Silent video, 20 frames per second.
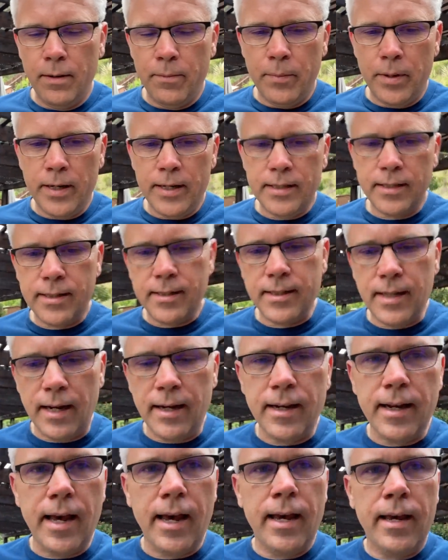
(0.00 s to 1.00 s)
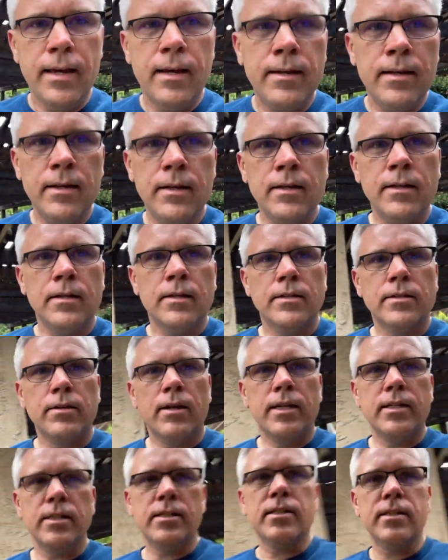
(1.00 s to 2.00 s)
But it's Sunday, so
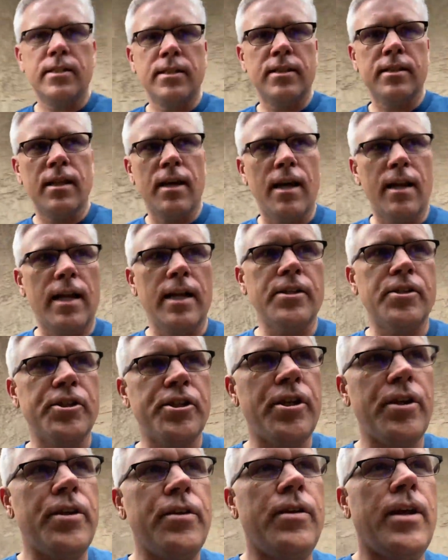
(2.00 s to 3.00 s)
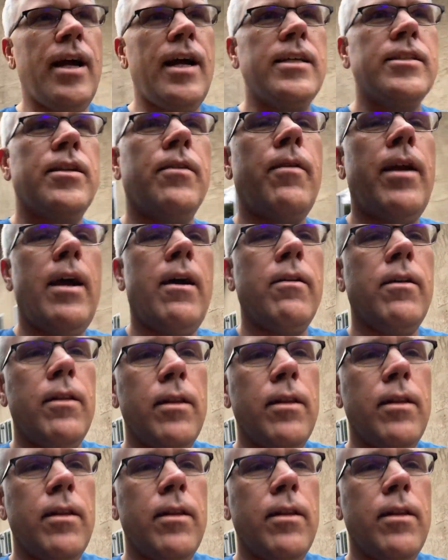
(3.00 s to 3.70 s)
I just thought I'd show you guys around